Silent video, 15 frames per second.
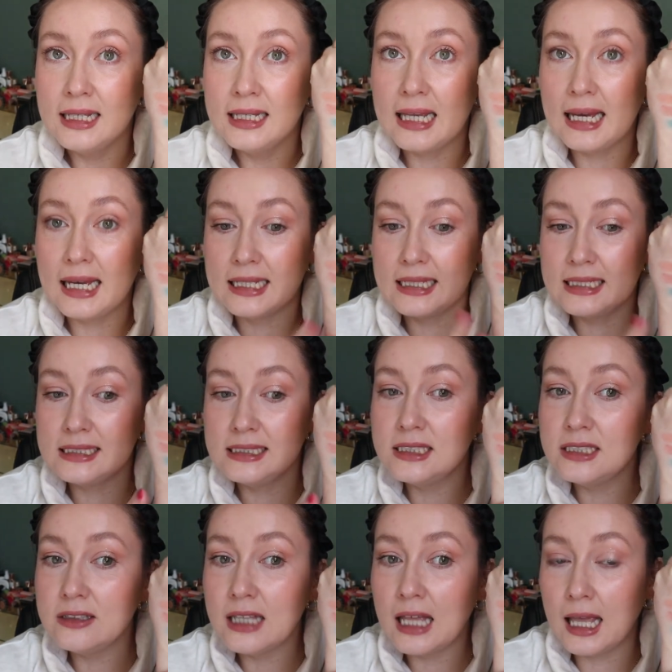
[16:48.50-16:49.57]
yeah, let's
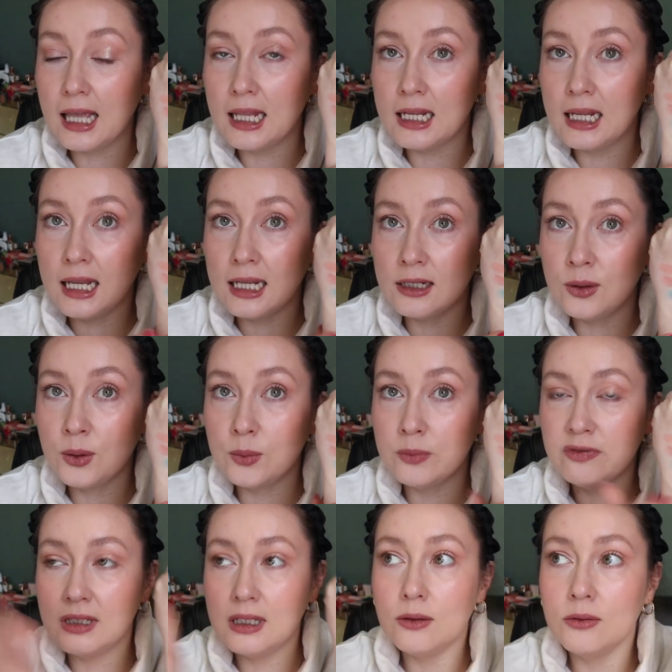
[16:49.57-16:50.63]
do that, and
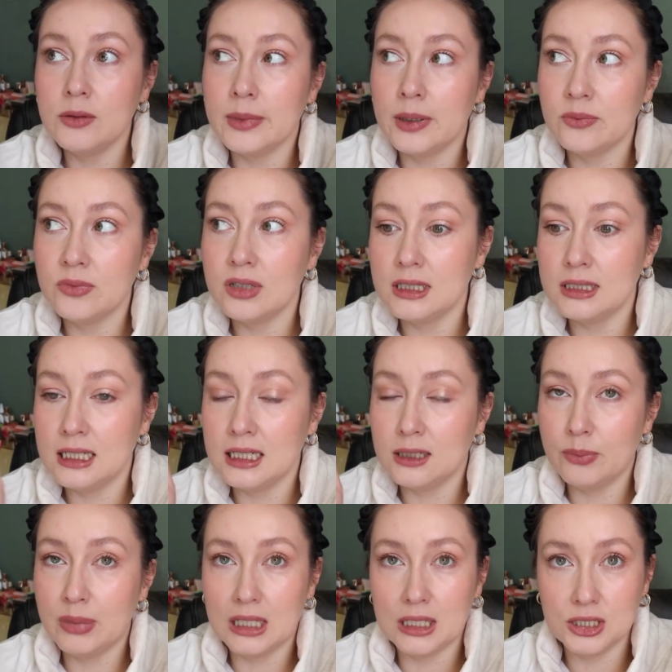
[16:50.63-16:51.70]
hopefully I'll remember to
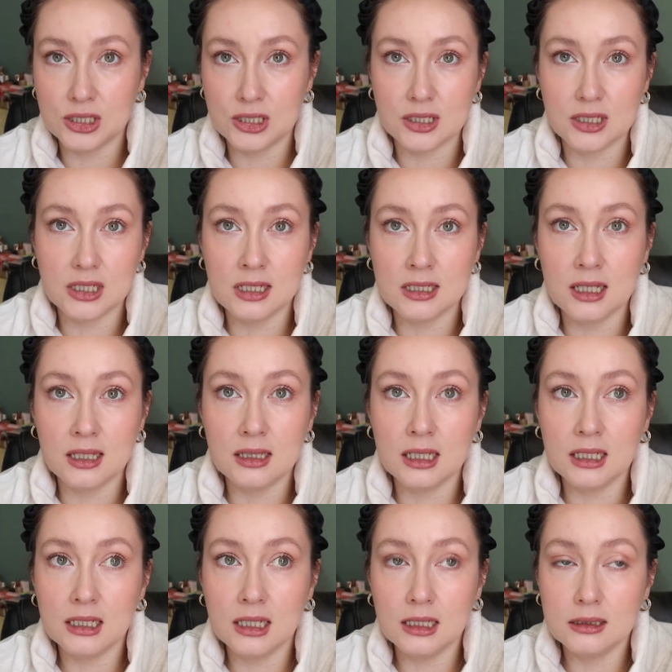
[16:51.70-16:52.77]
take pictures because I
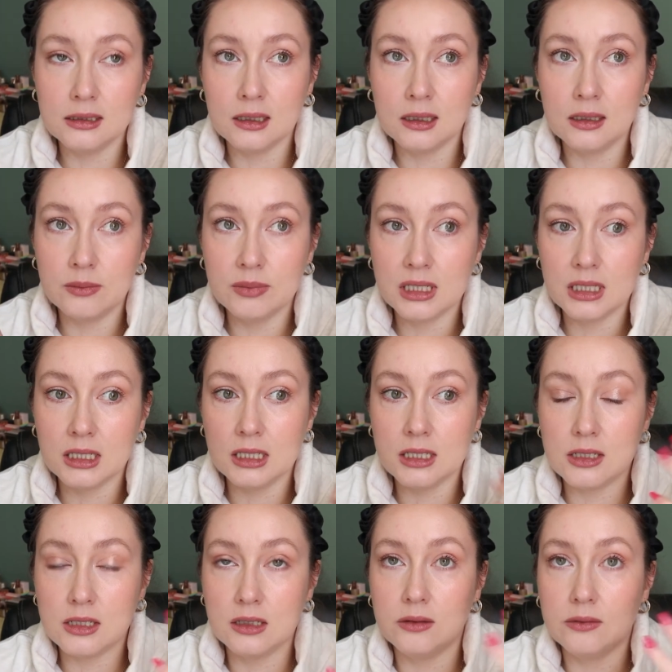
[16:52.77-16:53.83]
think that's going to be an
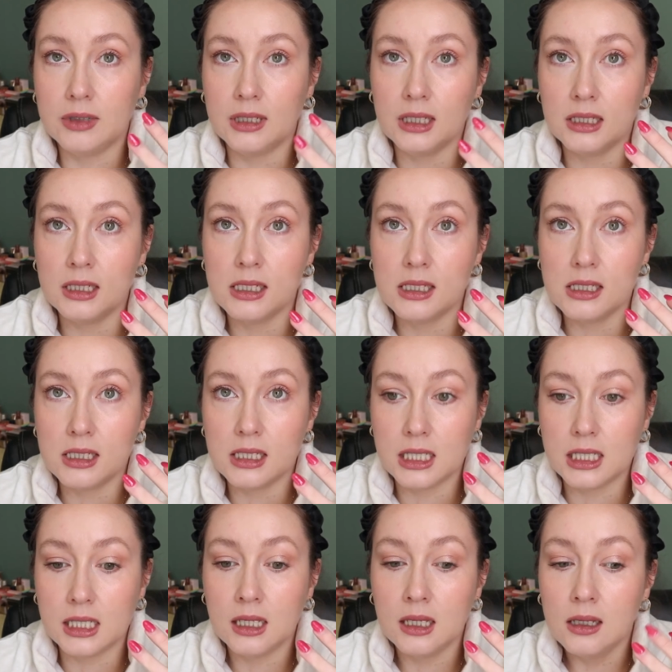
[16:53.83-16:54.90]
easier way to
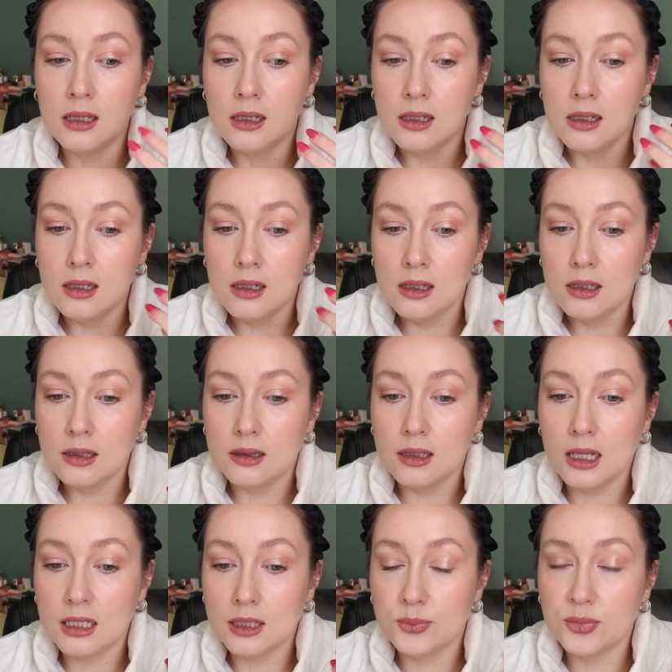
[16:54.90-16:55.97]
see
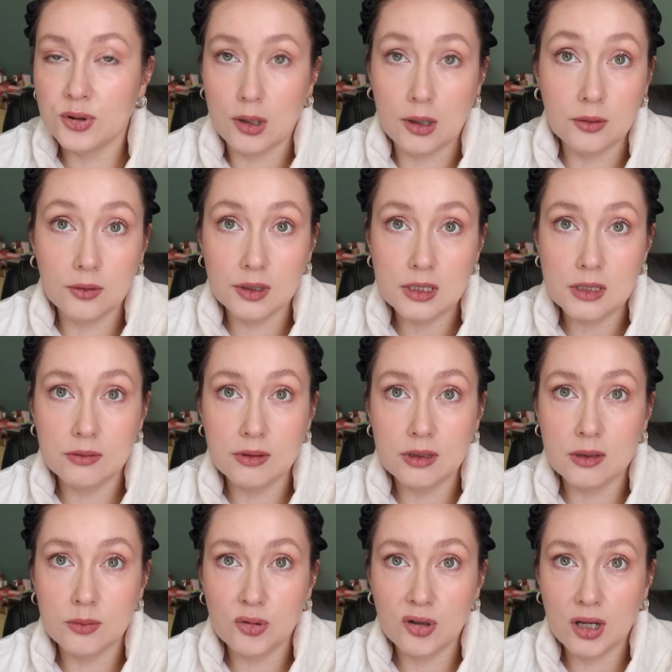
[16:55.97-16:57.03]
any progress
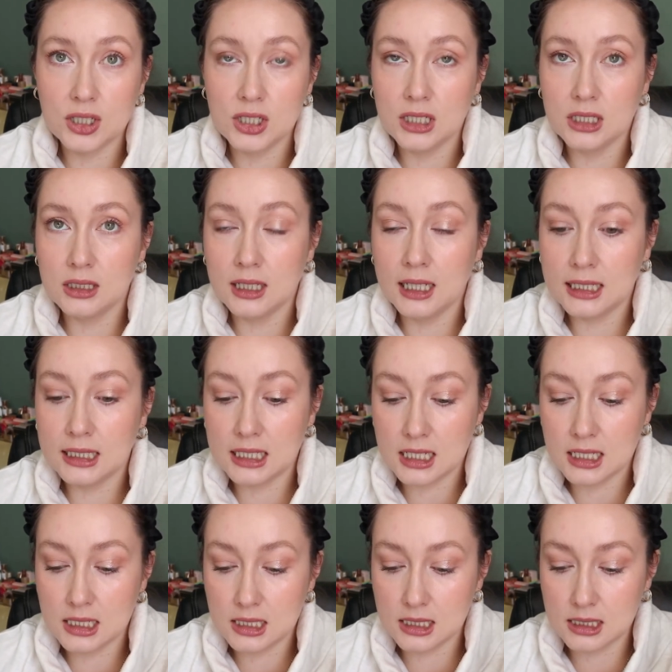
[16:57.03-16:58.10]
with a project like
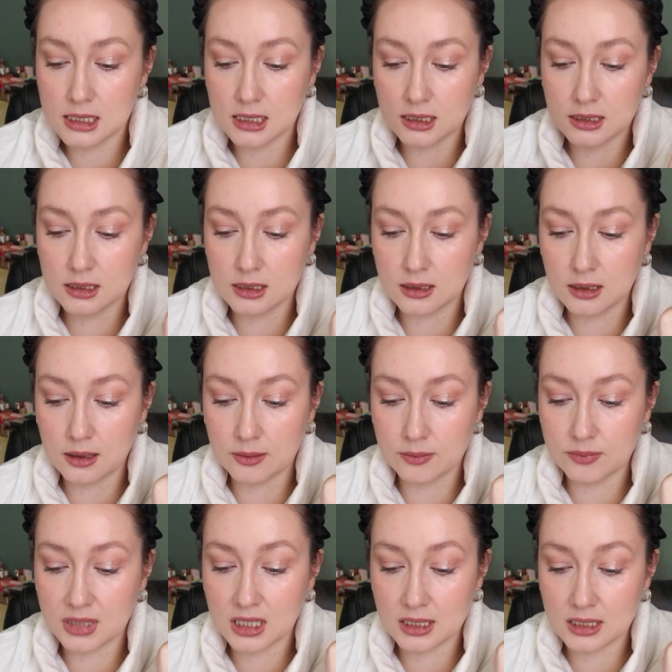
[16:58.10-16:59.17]
this,
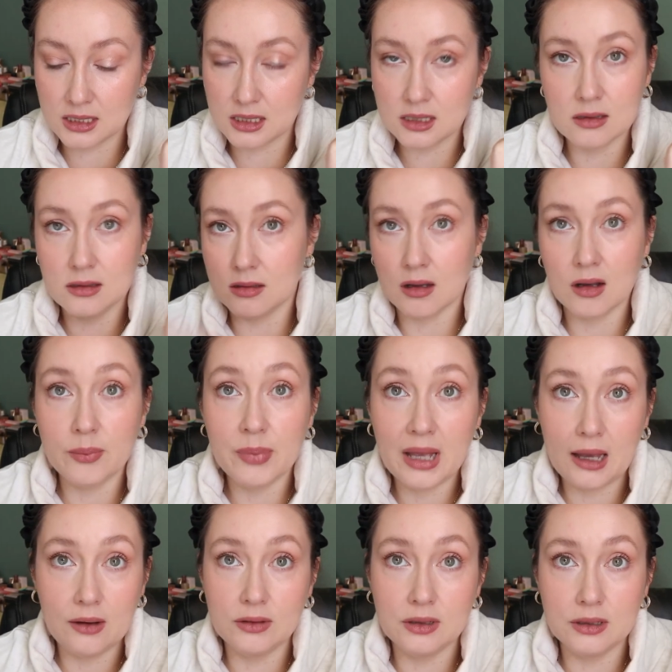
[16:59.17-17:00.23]
because it's all
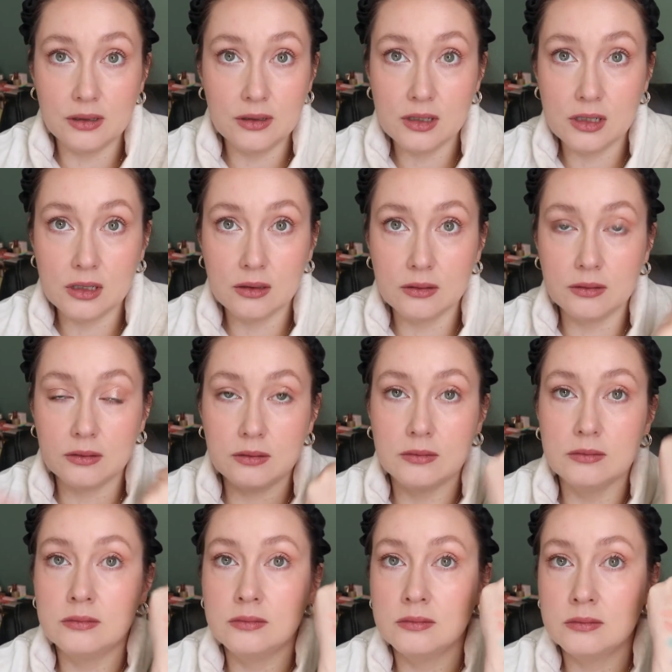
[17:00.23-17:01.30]
powder,
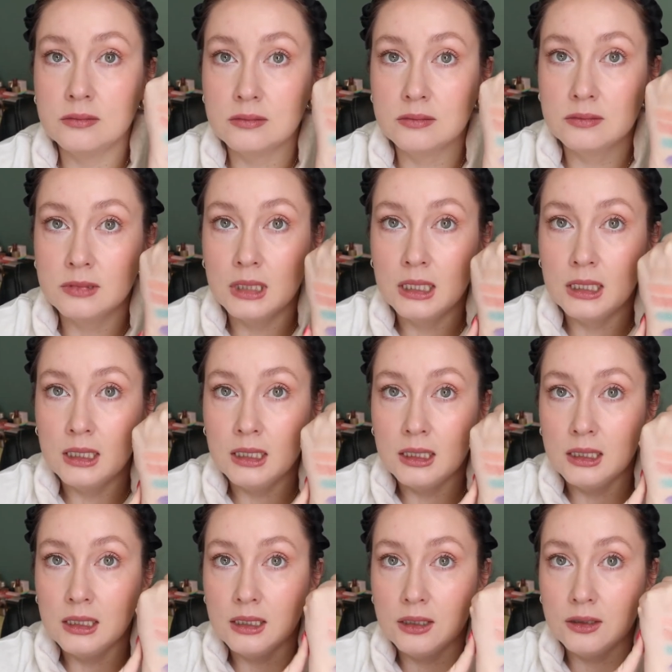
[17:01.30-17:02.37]
so
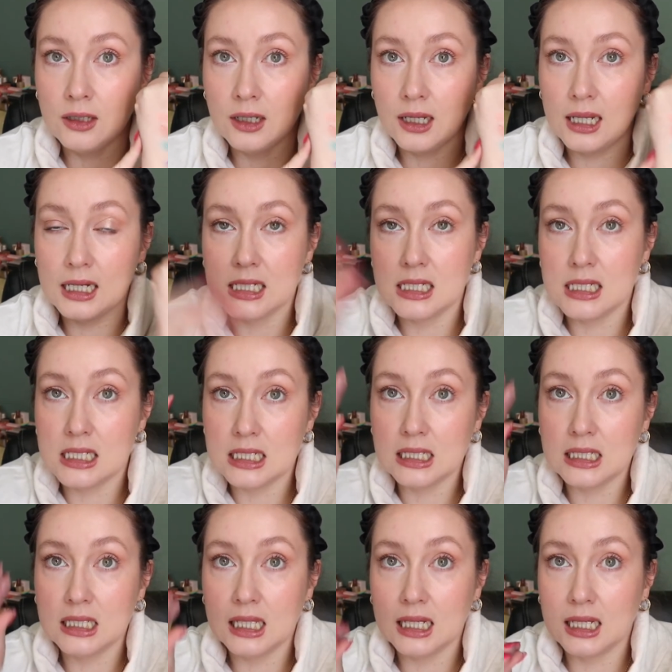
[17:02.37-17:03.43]
you're not going to
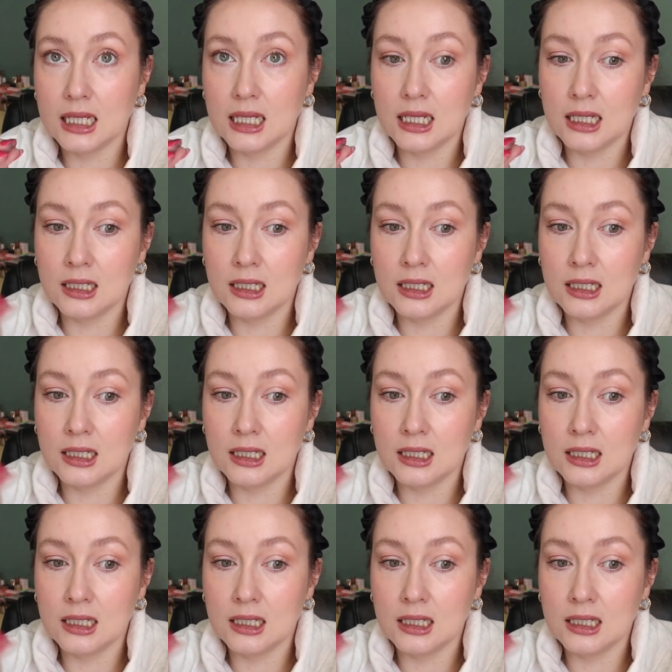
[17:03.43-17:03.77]
see, like,